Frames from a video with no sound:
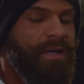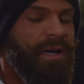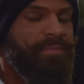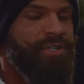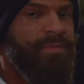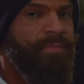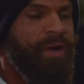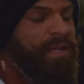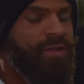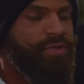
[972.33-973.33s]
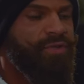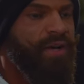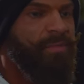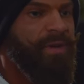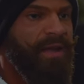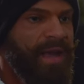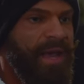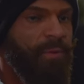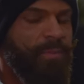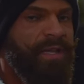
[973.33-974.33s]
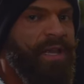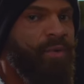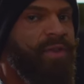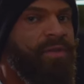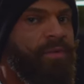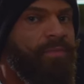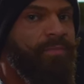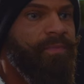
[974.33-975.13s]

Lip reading: I'm just a part, I don't train, but I will be there with you."